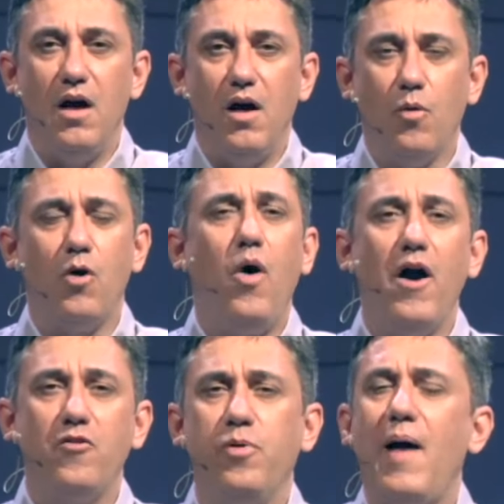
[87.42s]
uh,
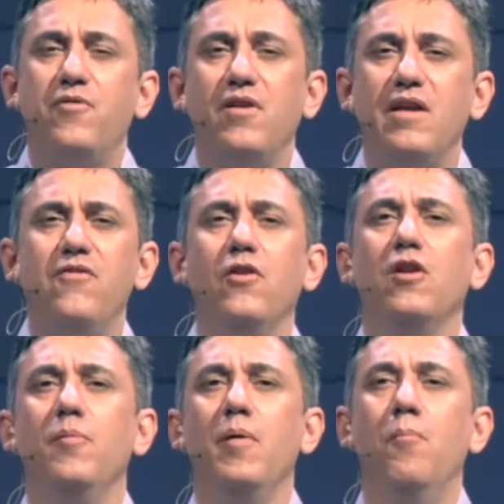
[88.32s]
requires perhaps even a
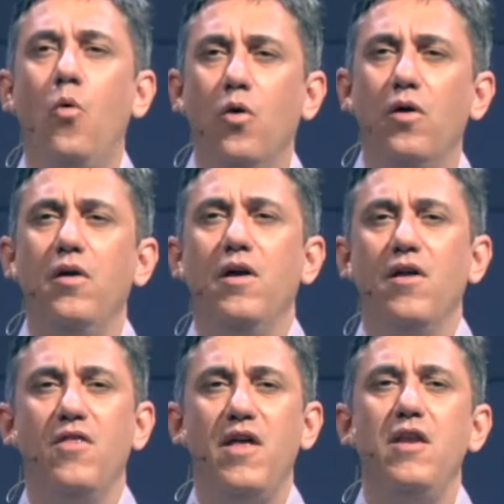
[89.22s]
little bit more
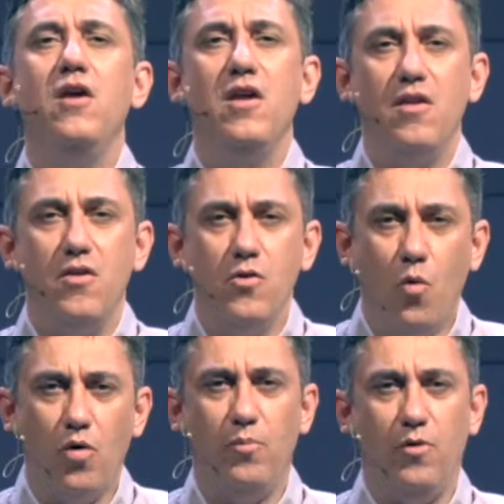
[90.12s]
than
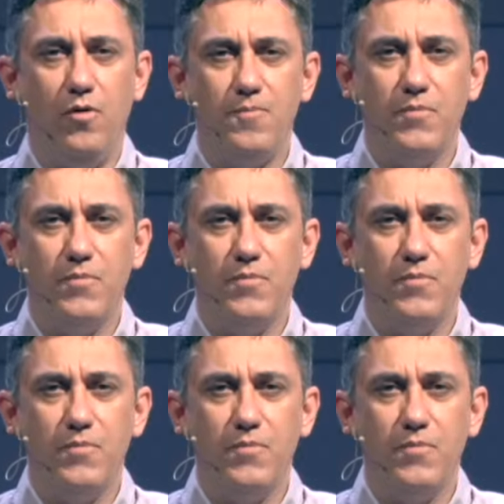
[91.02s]
normal.